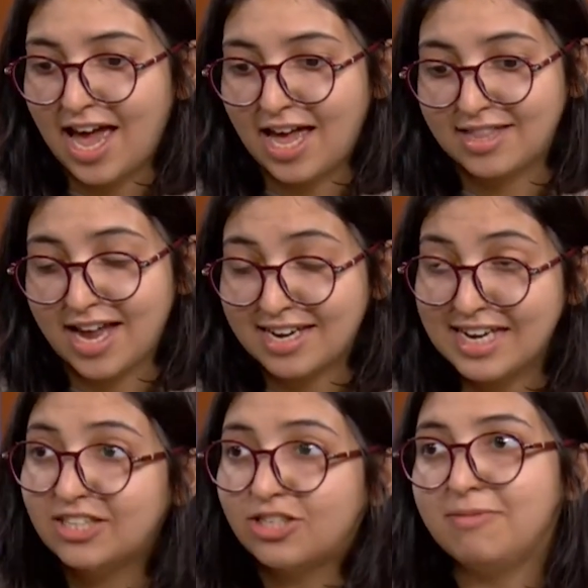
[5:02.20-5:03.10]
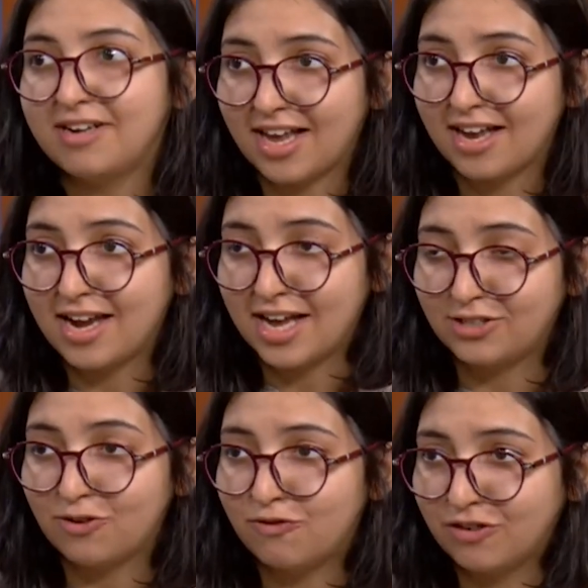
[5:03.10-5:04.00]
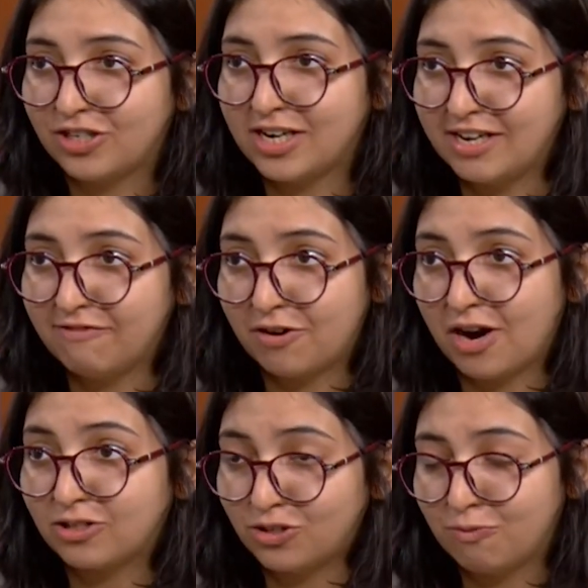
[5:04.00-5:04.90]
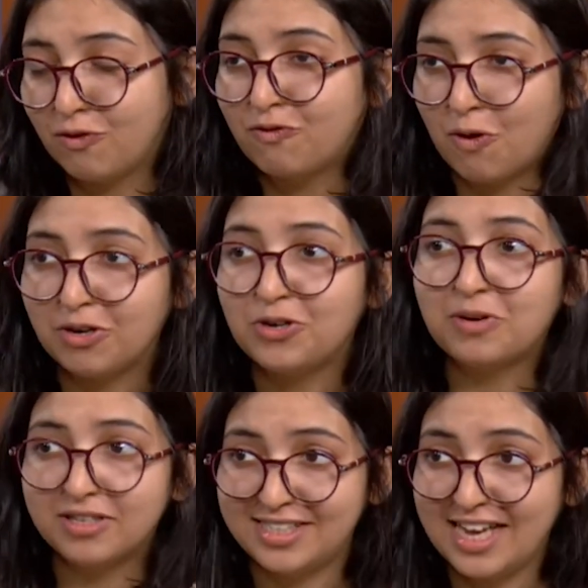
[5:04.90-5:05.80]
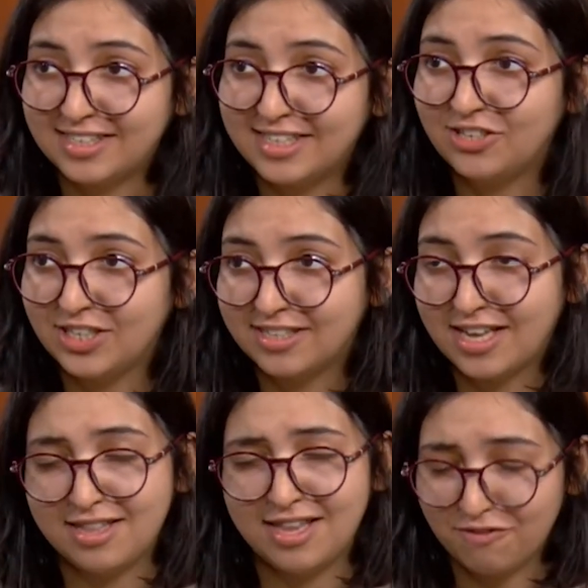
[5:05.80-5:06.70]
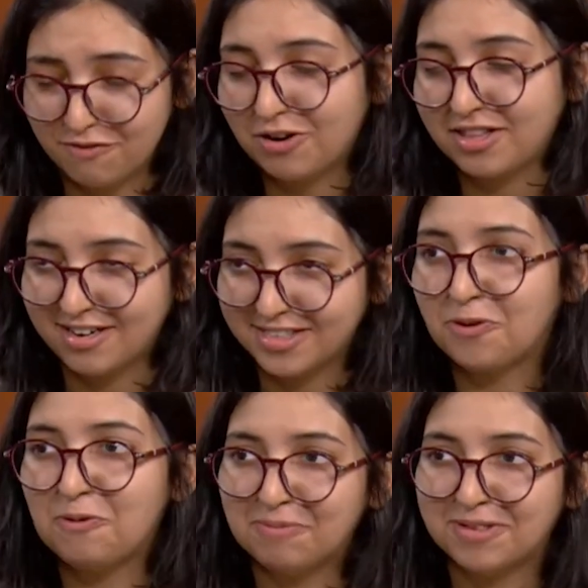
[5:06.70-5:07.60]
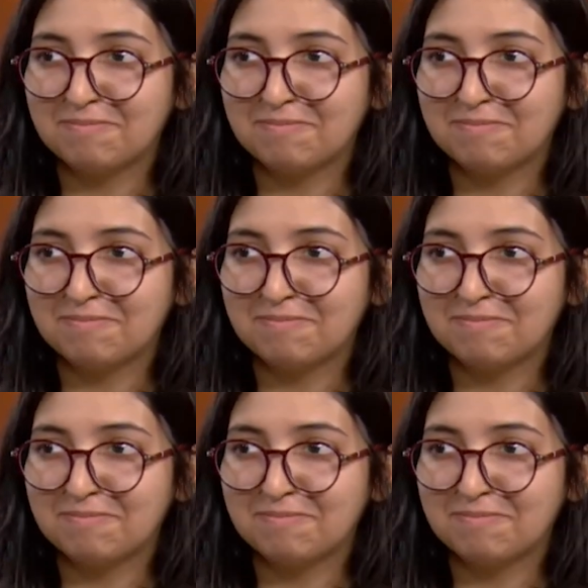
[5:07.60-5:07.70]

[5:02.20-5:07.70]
and that needs to be recognized officially for us to move forward towards the SDGs, and therefore there is hope.